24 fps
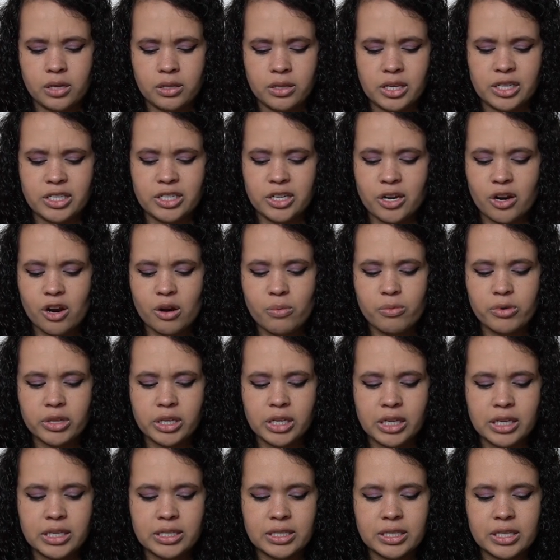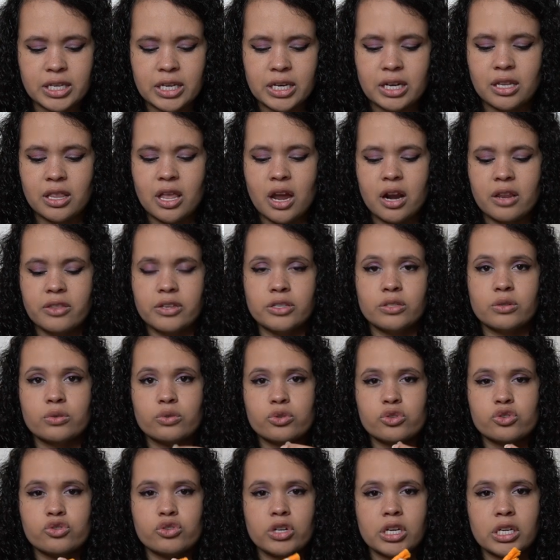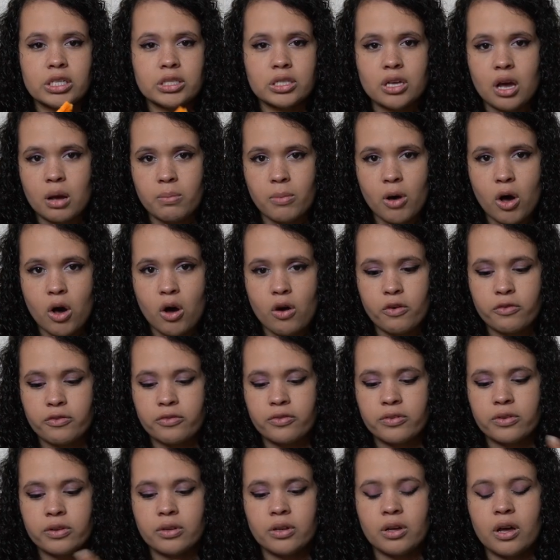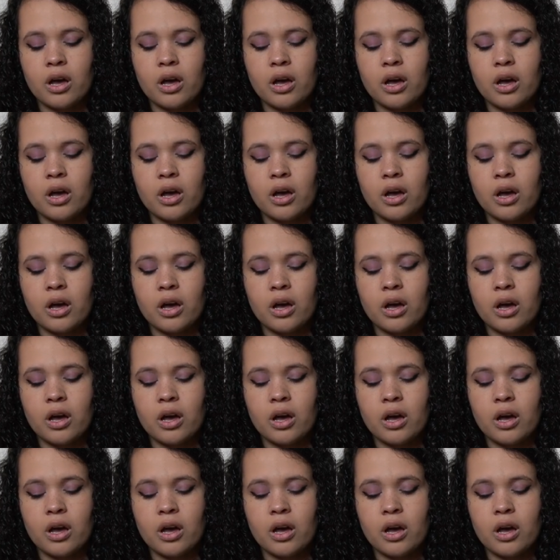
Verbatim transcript: they tear up really easily, and a lot of these little strings come off,